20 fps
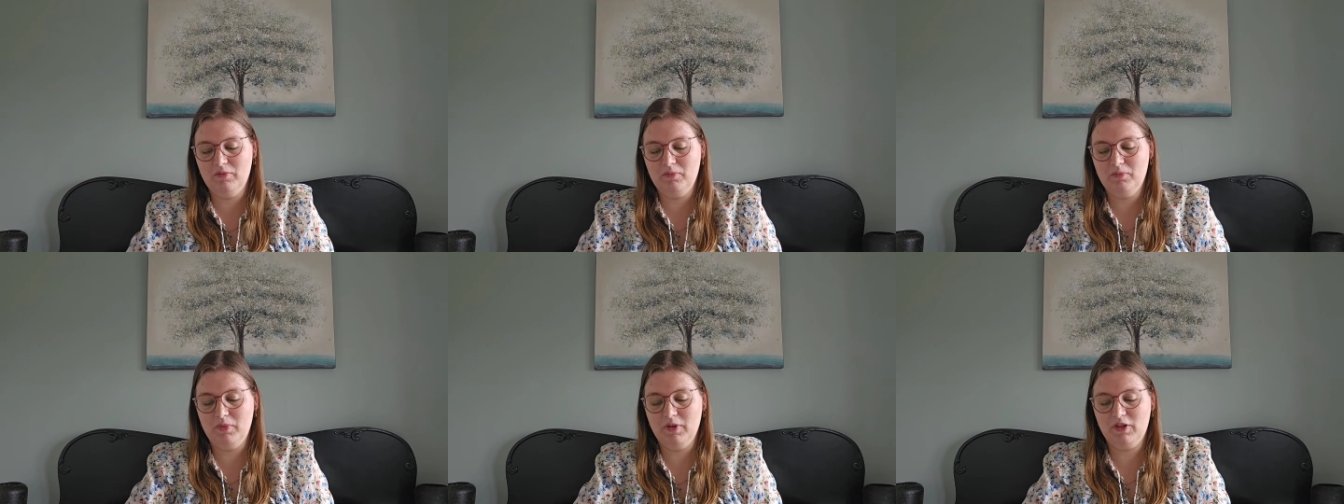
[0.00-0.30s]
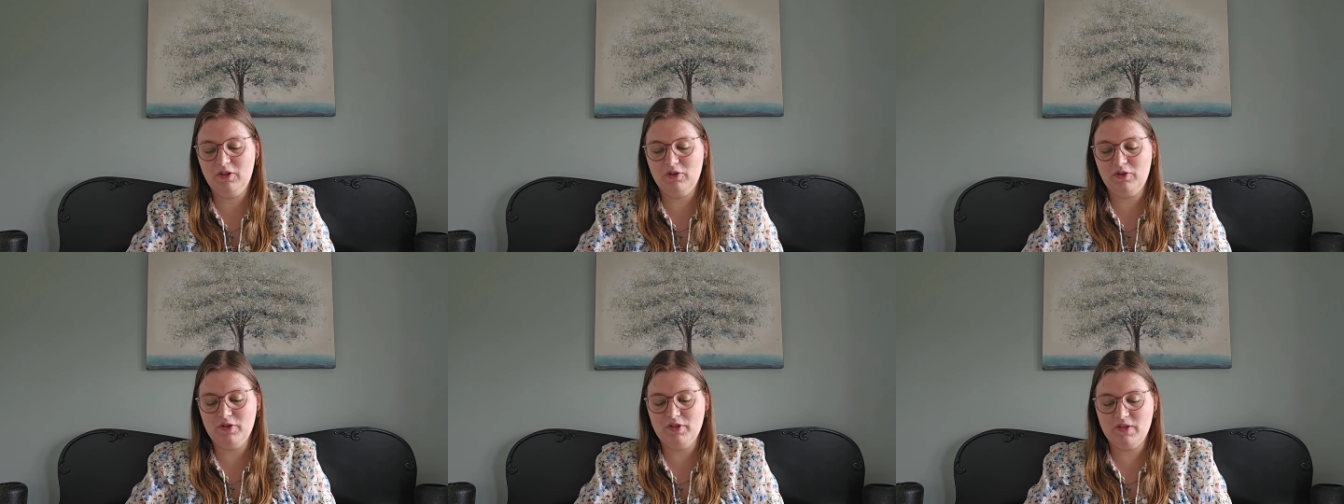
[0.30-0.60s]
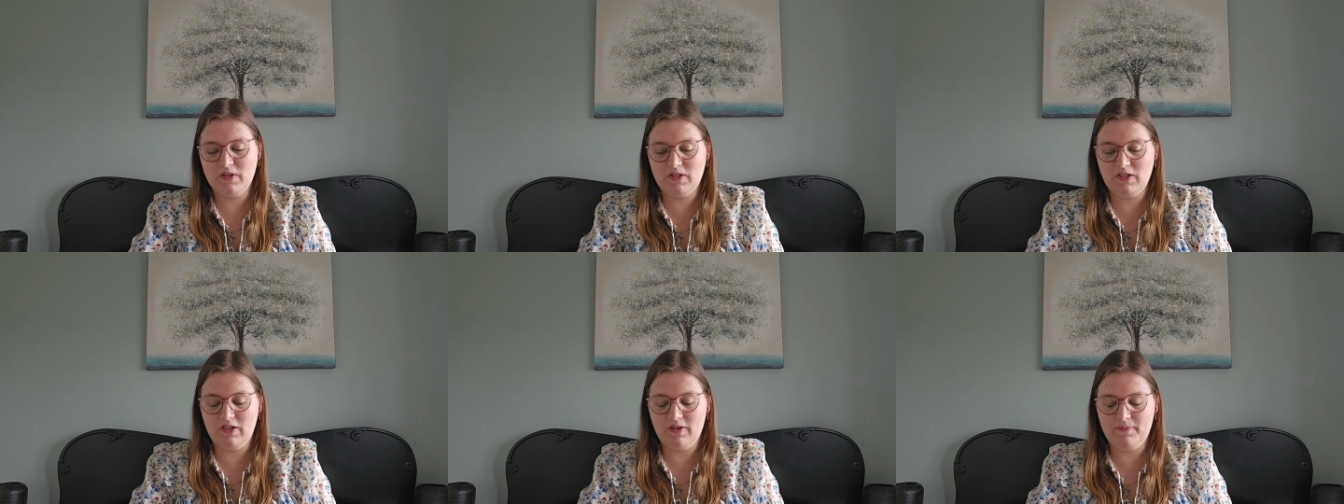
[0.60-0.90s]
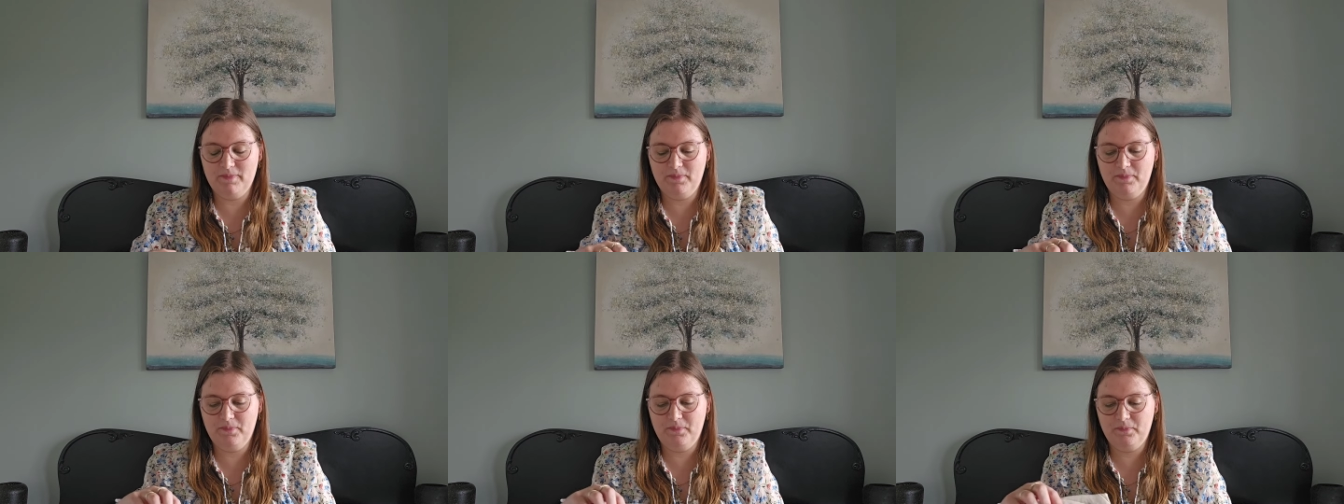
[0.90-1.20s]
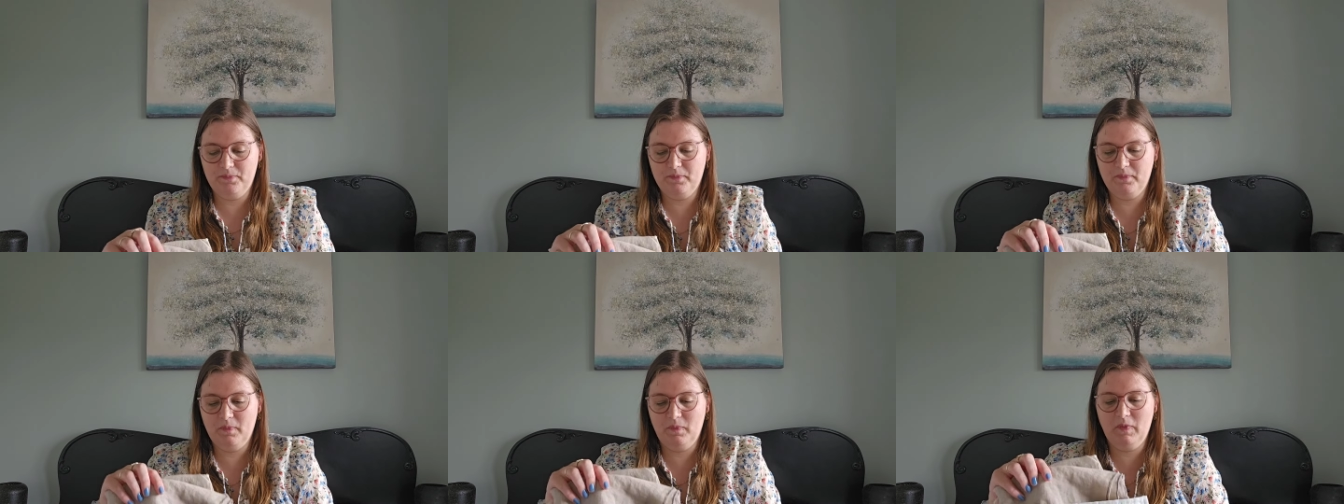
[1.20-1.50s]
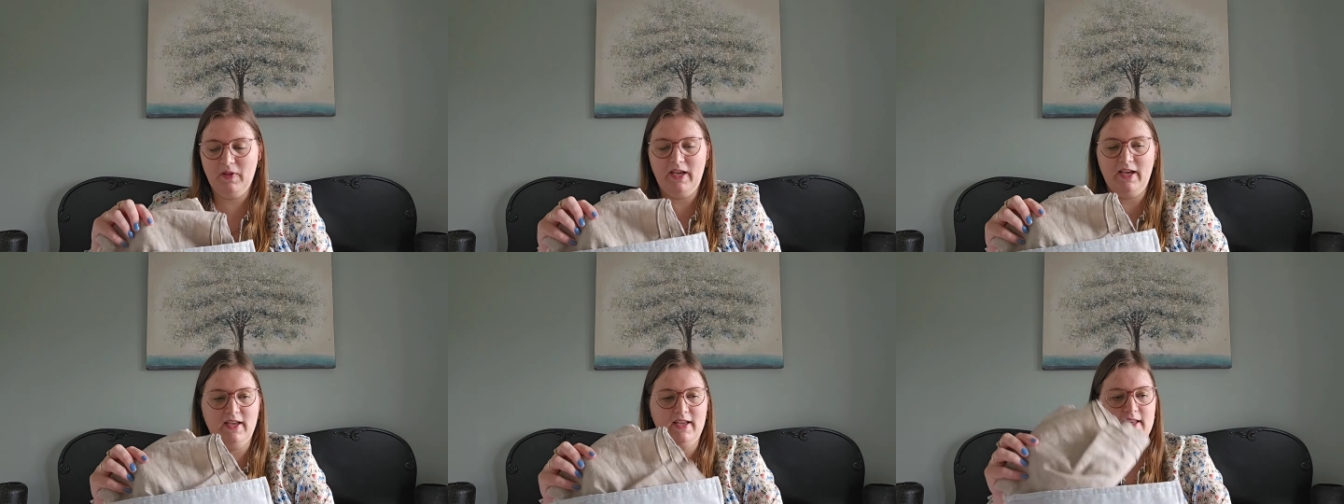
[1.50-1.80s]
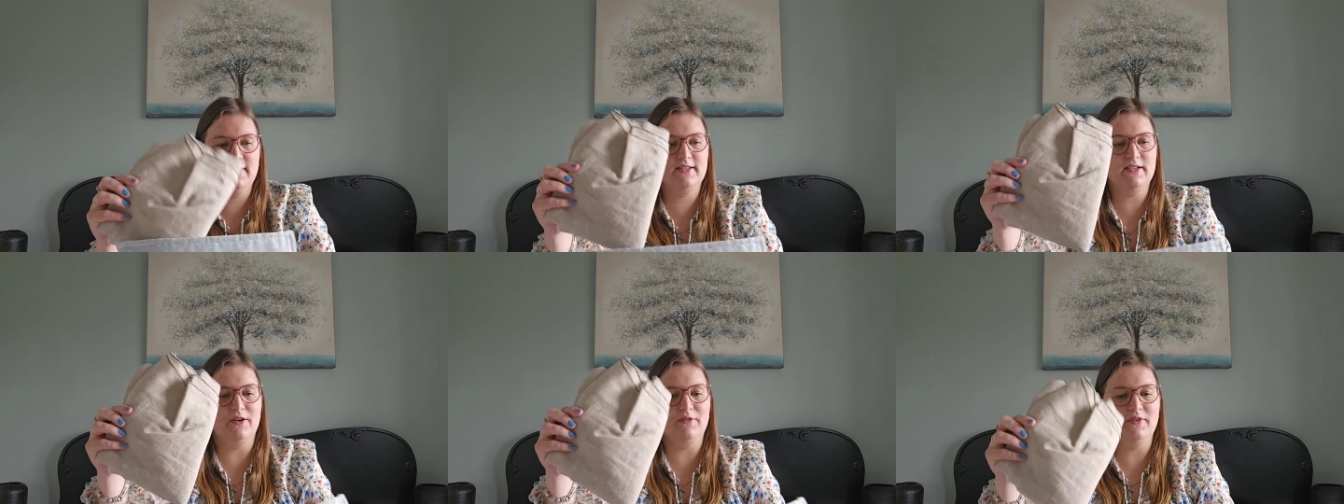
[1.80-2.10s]
because yeah,
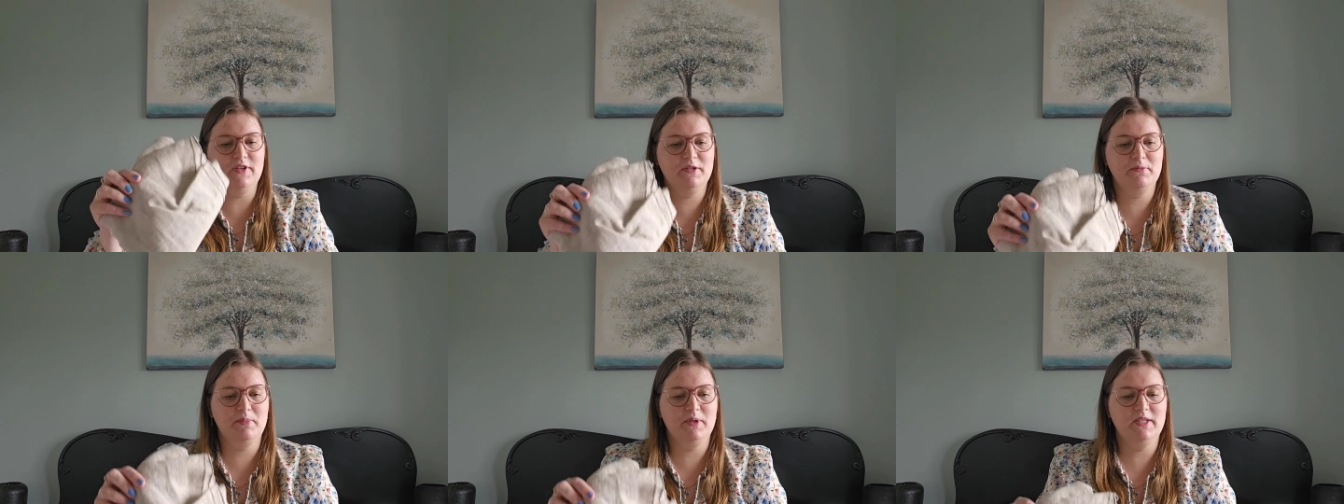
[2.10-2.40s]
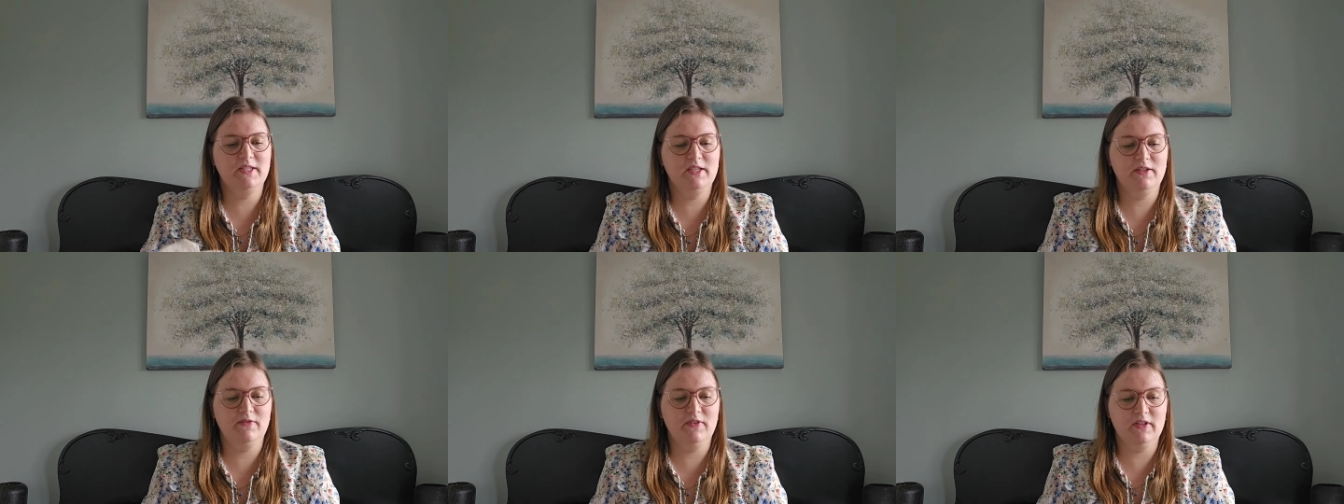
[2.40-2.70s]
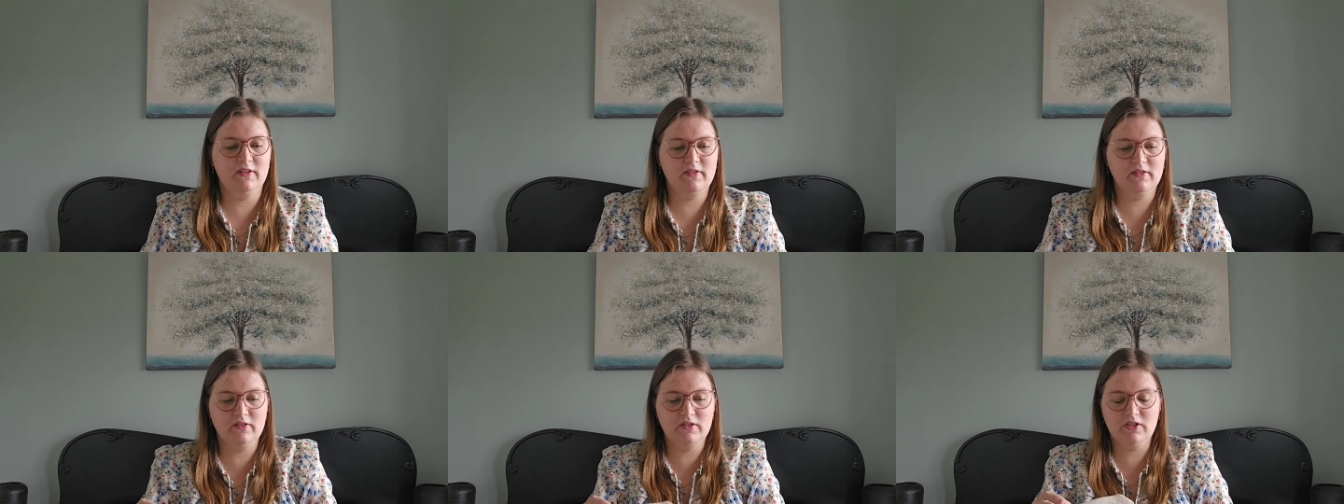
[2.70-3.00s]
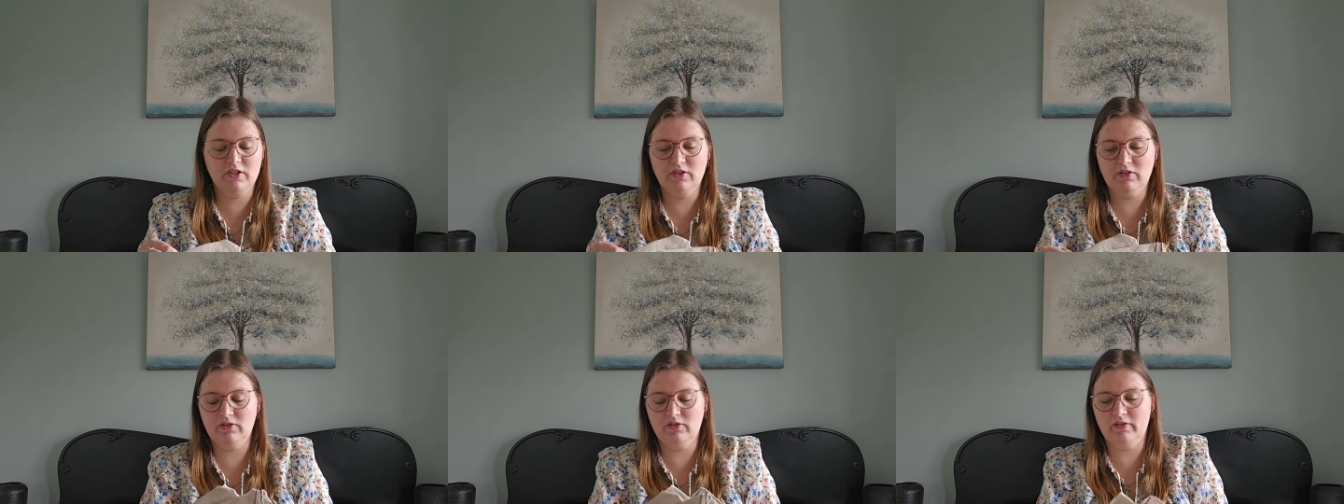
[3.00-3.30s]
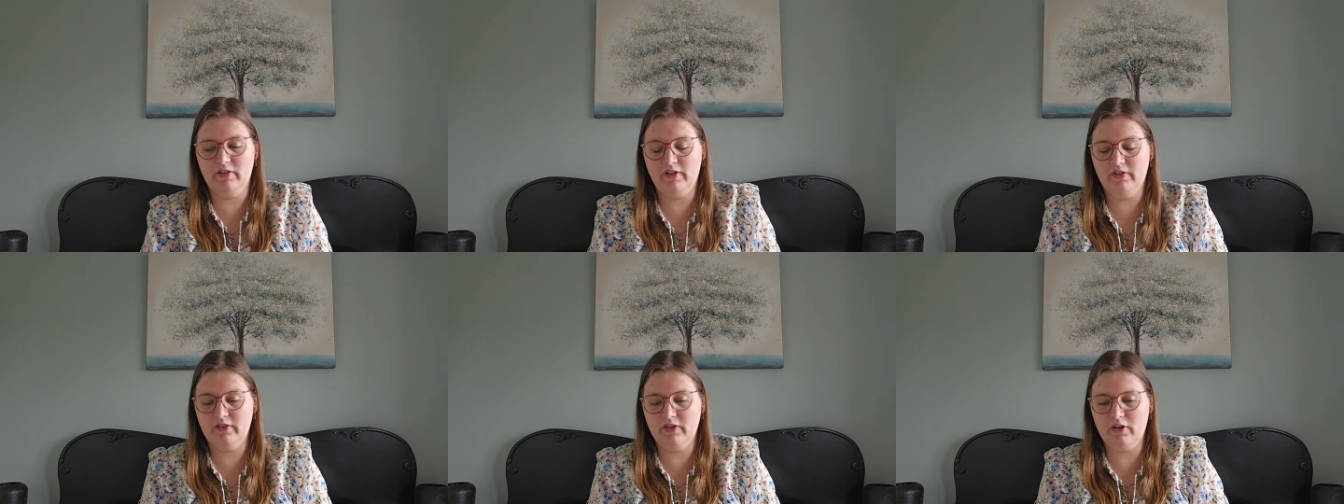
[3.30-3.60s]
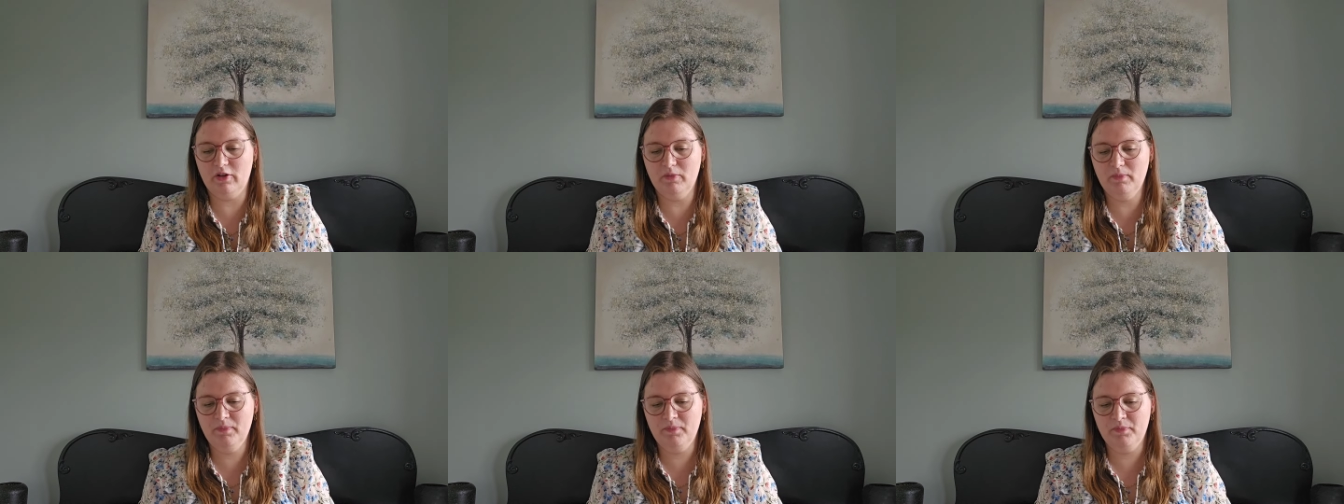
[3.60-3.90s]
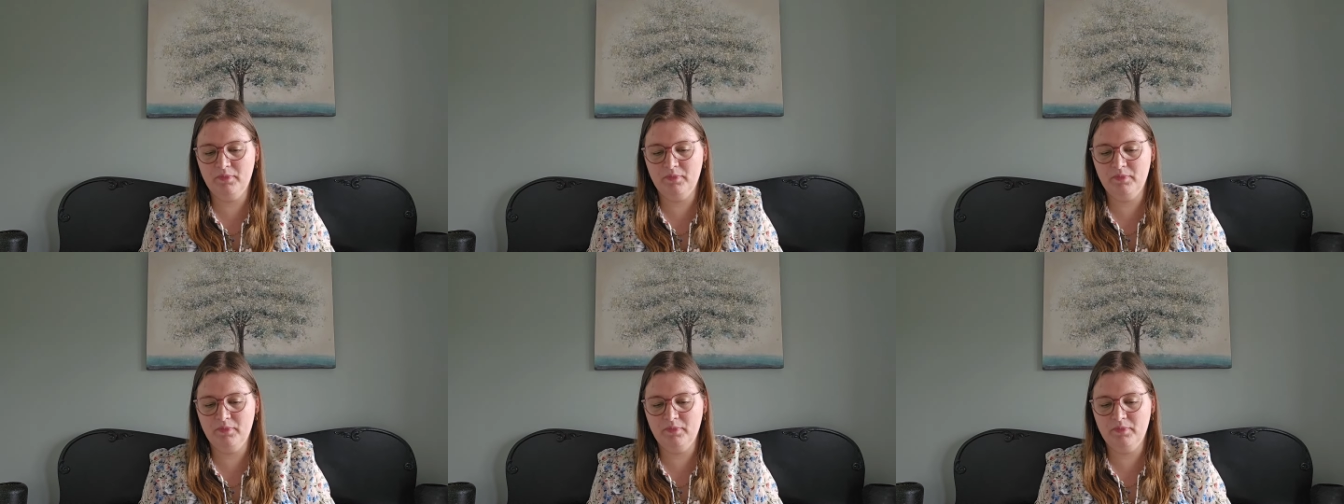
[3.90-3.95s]
it's always busy with the children at home.